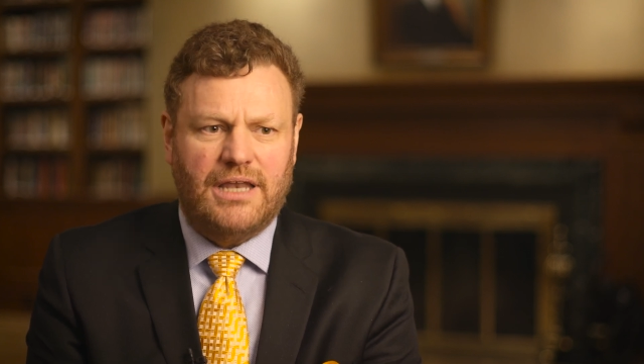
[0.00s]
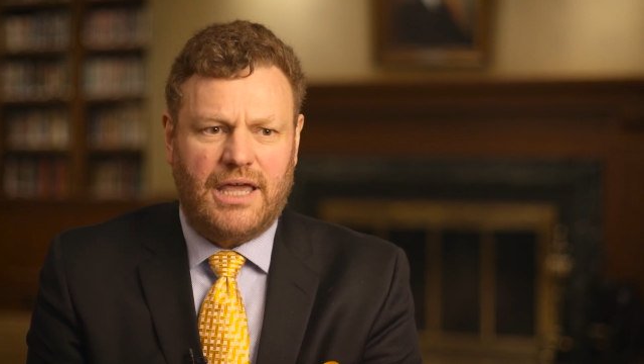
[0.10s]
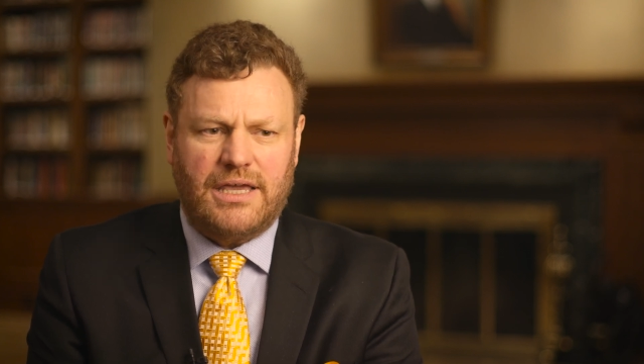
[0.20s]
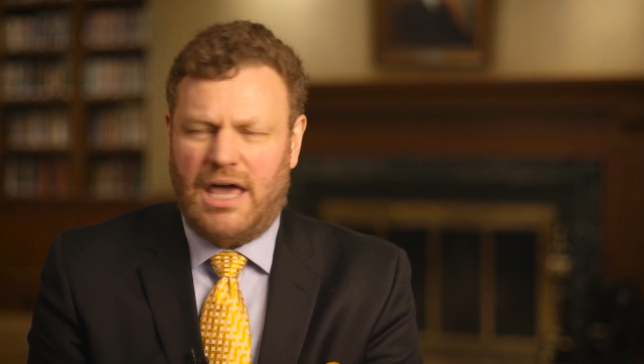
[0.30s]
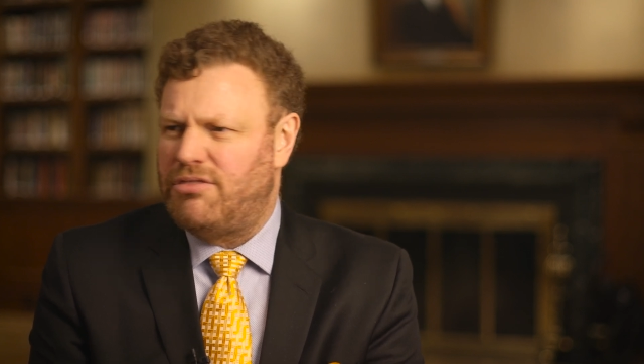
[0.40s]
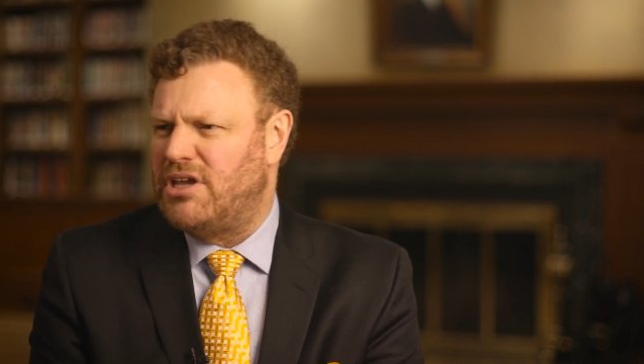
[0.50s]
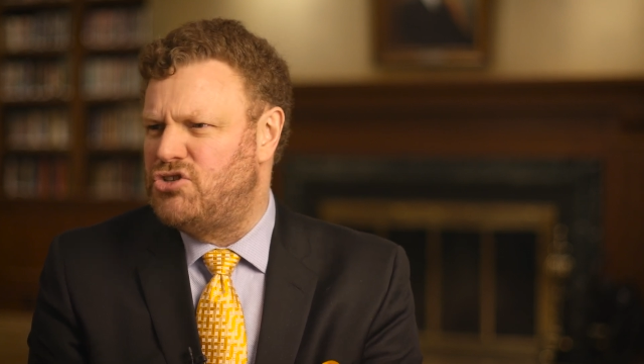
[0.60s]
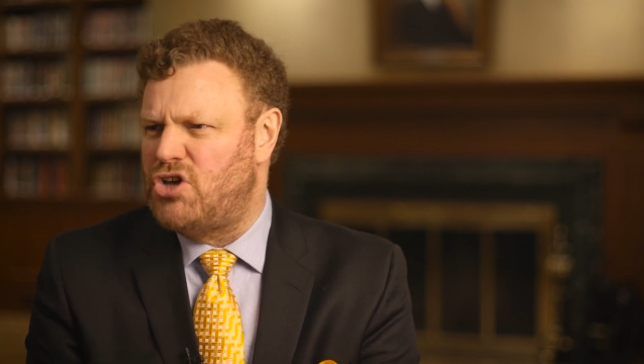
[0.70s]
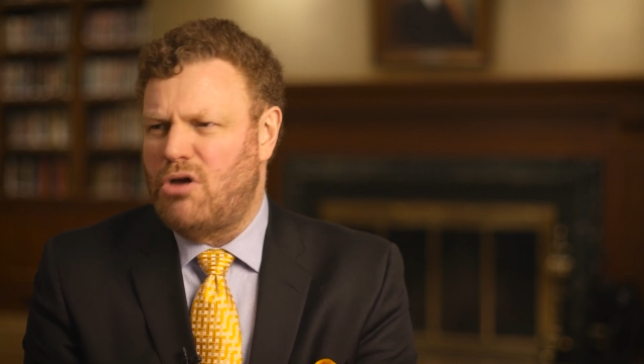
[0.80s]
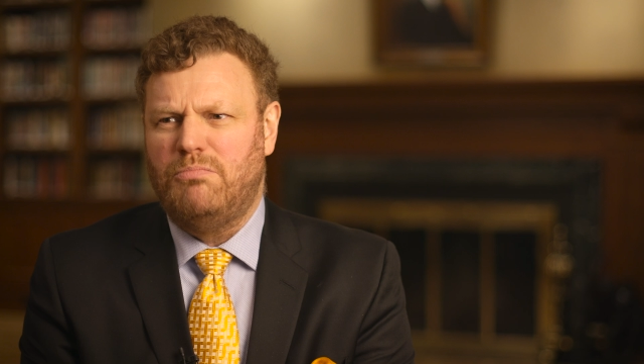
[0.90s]
like, I
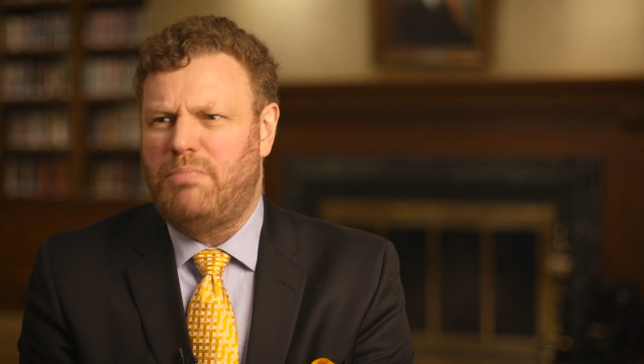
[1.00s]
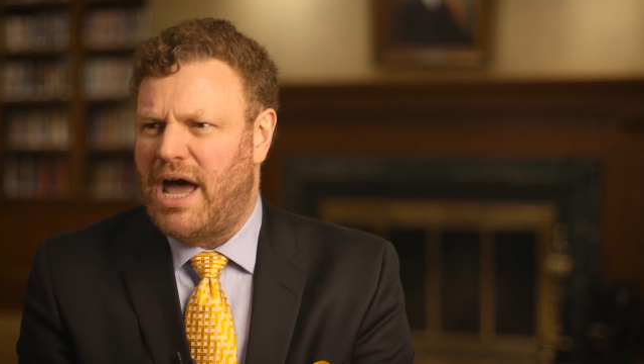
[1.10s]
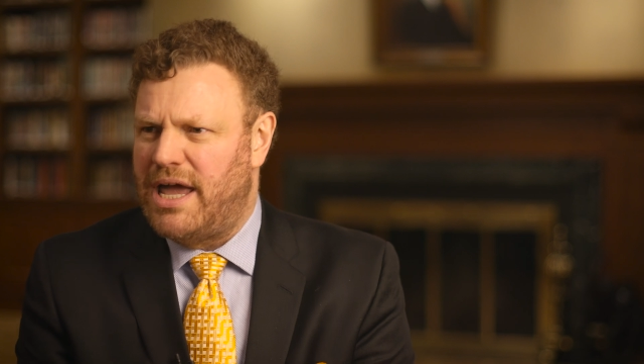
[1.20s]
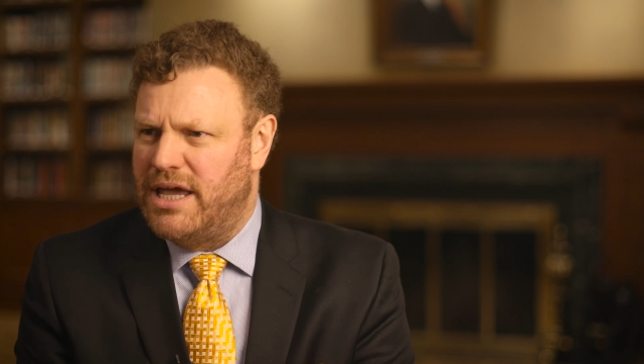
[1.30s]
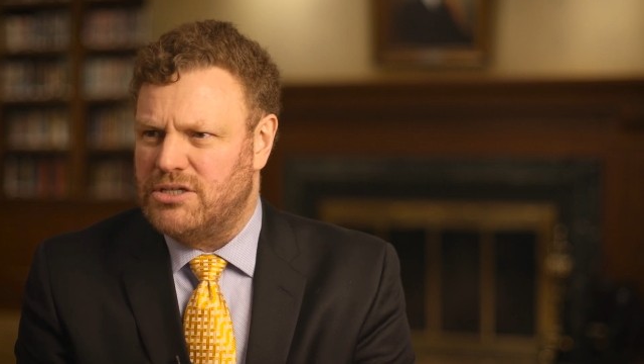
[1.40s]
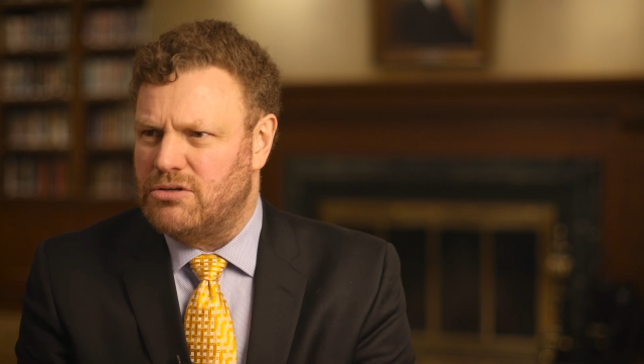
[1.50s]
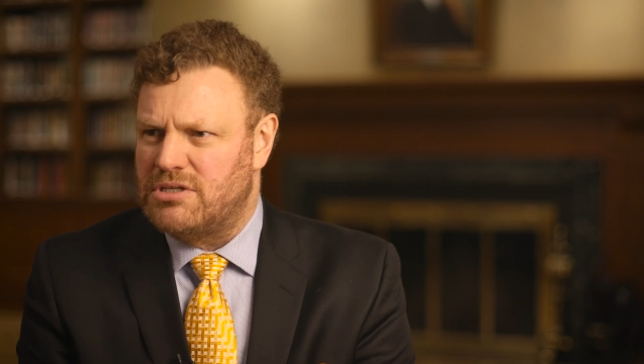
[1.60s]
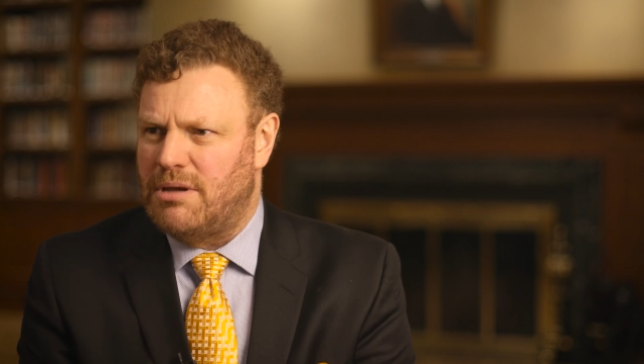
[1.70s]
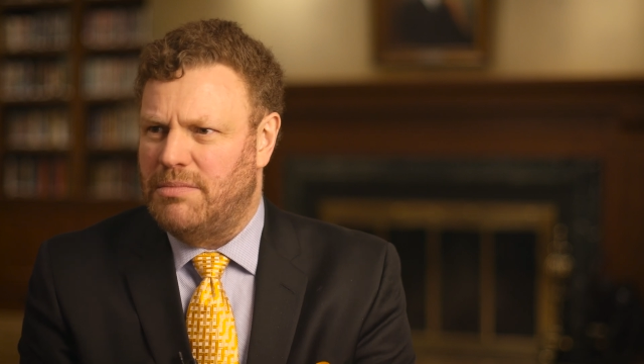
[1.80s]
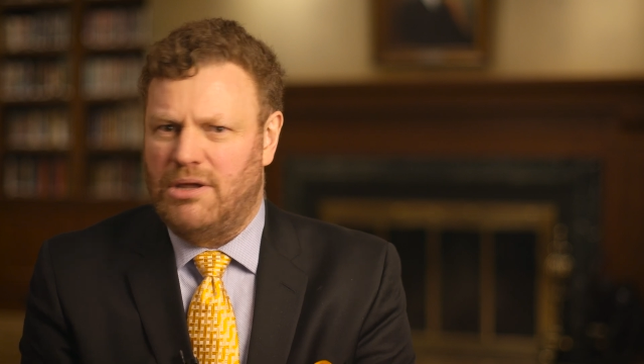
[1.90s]
think Joan Baez or
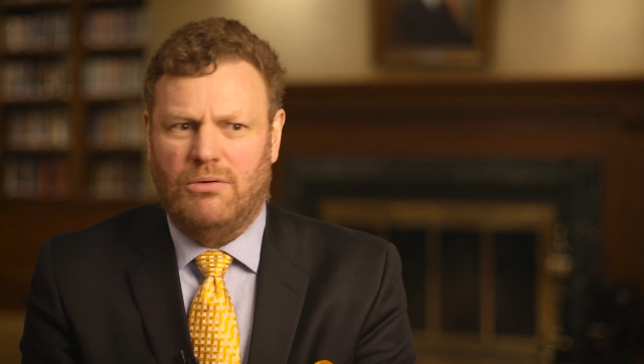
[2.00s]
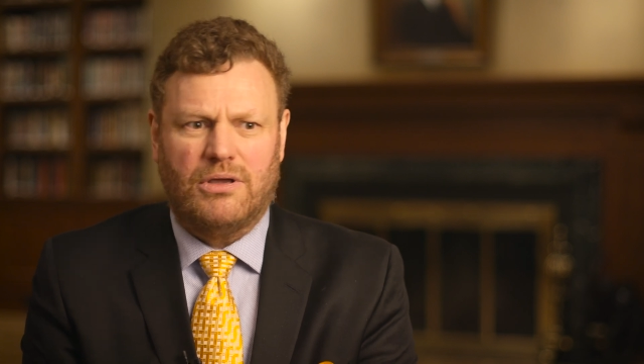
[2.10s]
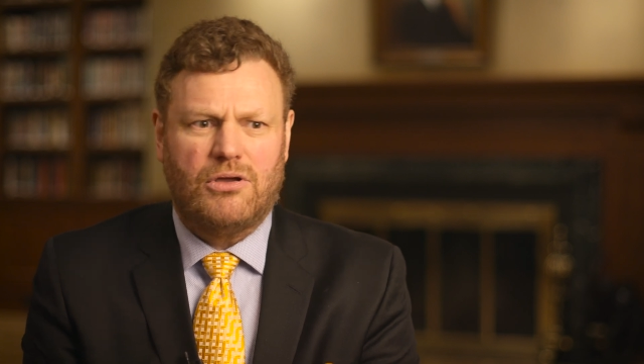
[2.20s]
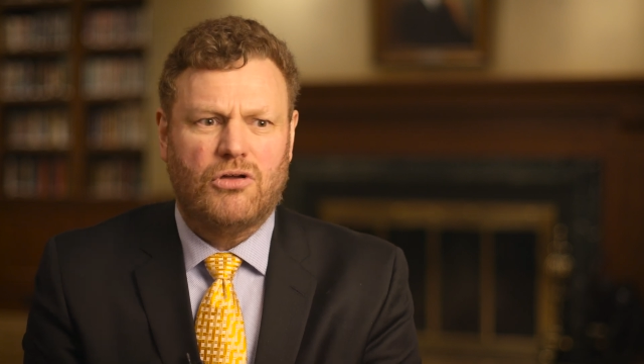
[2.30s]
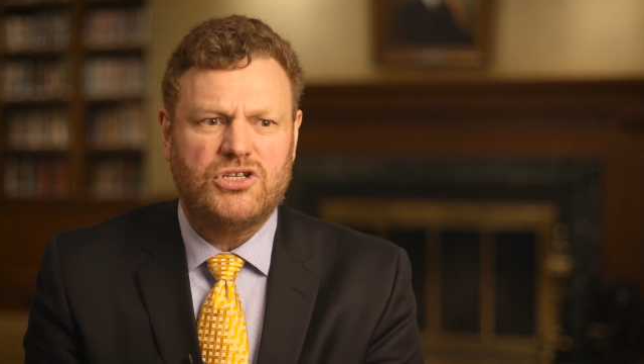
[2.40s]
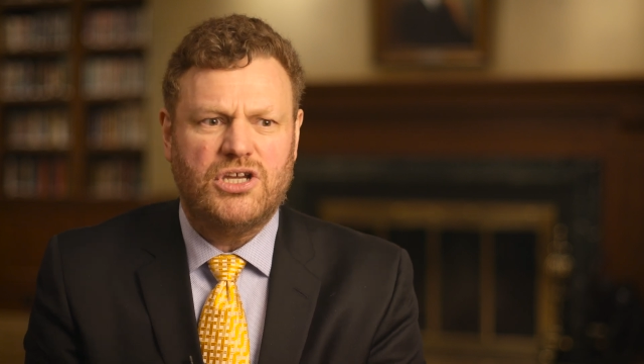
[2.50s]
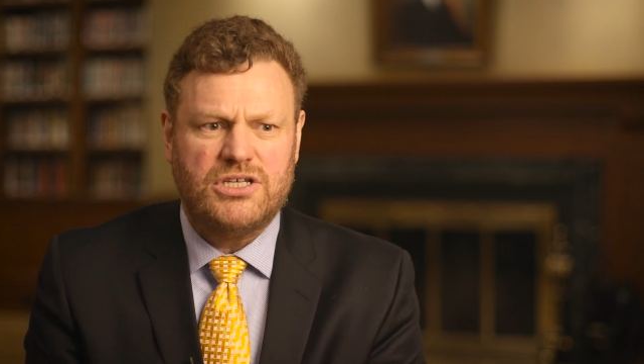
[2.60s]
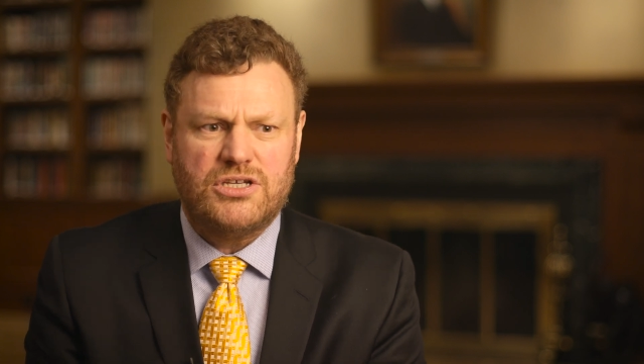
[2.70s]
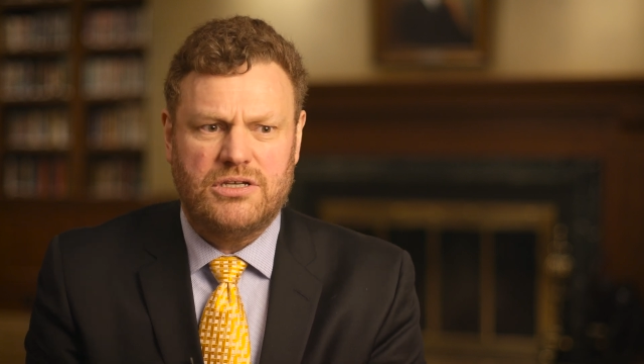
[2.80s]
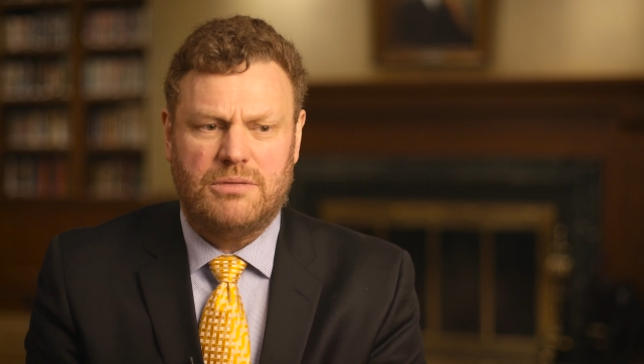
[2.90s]
somebody, were
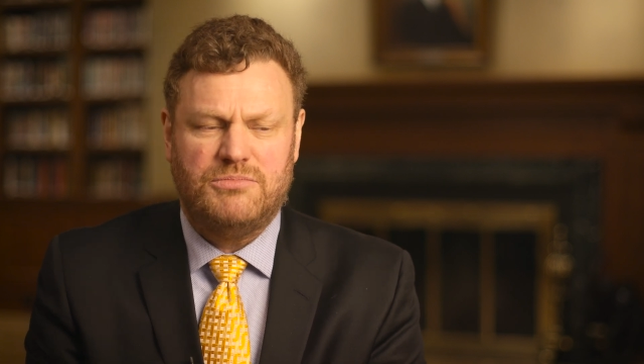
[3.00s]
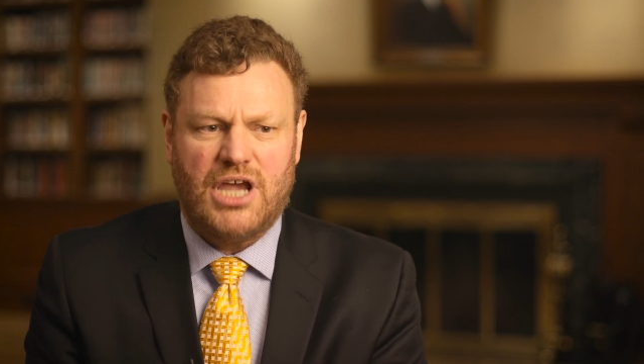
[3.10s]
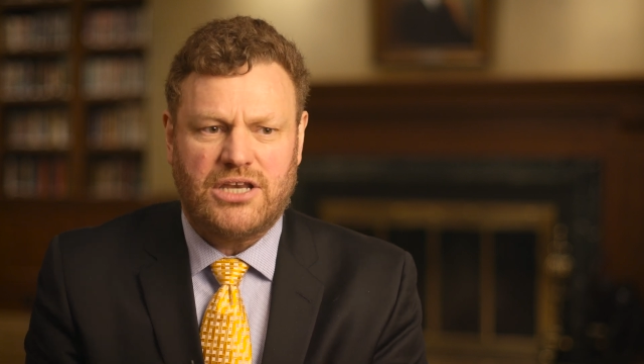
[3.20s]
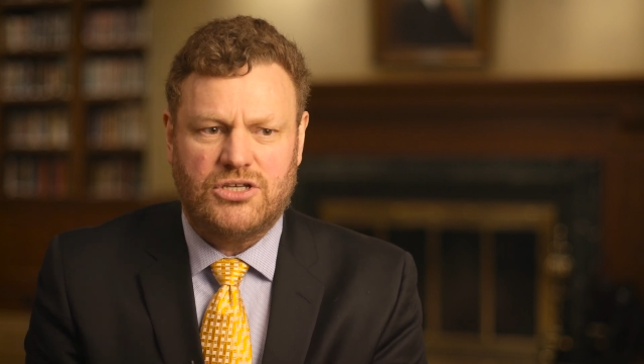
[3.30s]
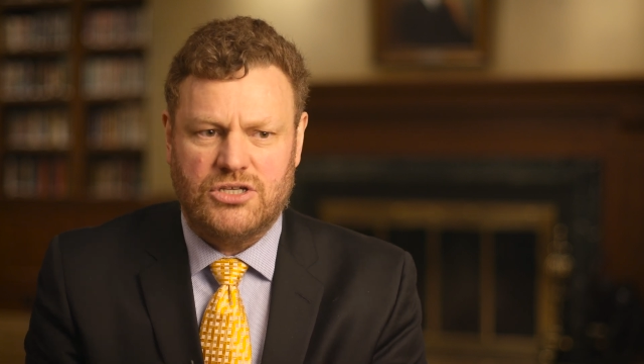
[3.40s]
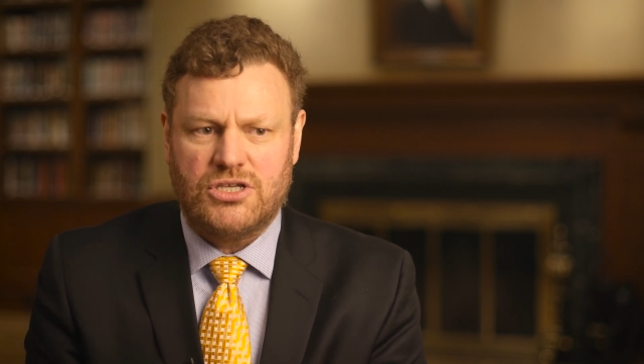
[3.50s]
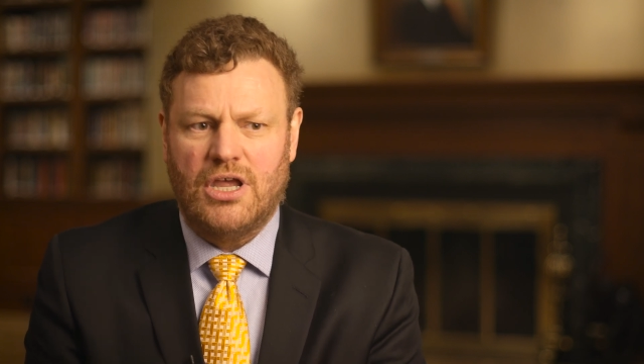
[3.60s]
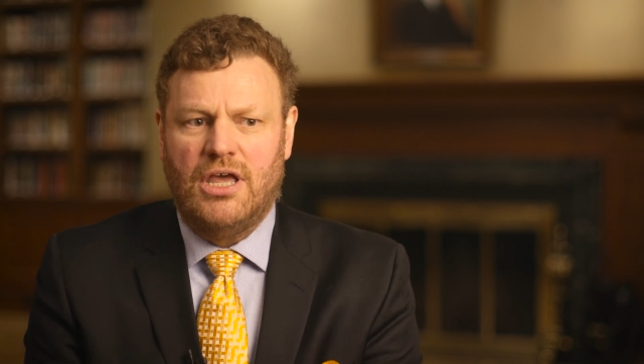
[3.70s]
conscientious objectors